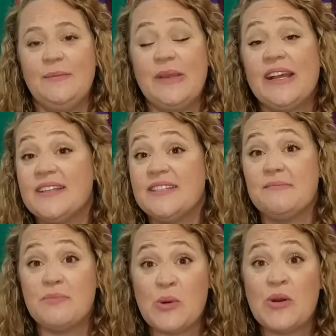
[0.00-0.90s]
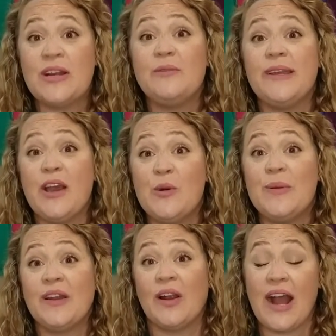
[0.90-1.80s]
Because the more we
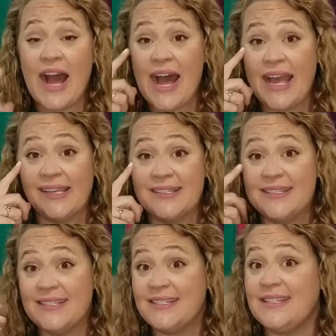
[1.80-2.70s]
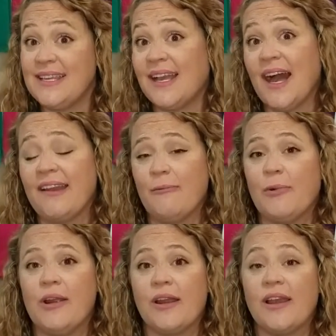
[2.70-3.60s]
open our eyes to see God at
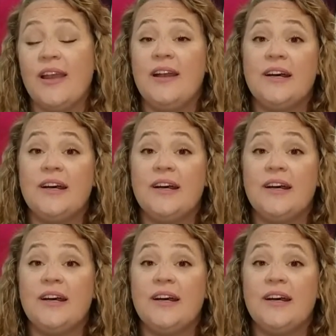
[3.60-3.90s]
work,